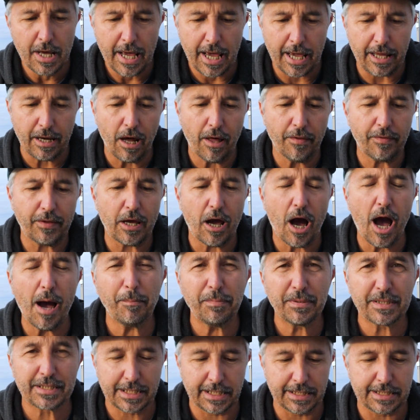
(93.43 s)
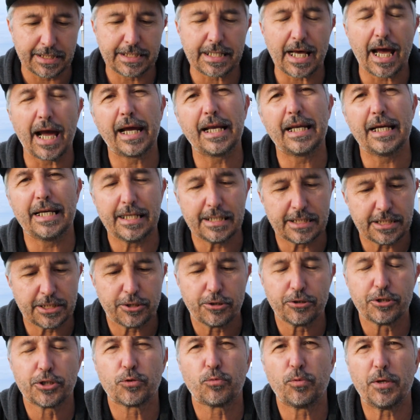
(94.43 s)
and on the opposite side is
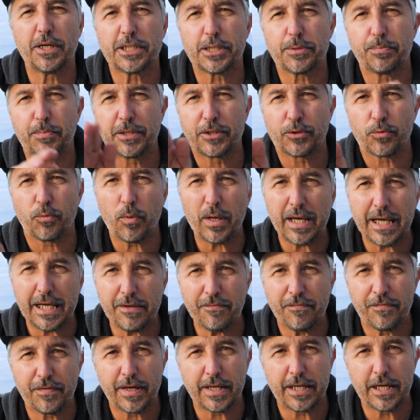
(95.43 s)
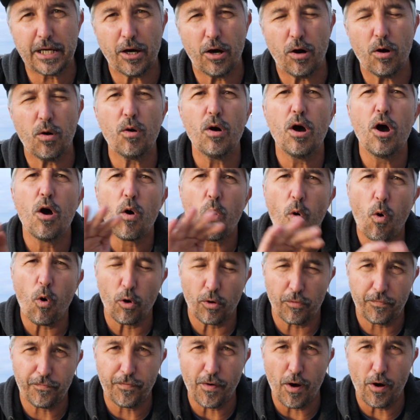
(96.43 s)
to switch between video
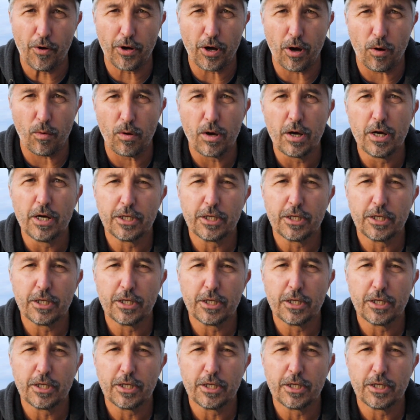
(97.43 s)
or photo.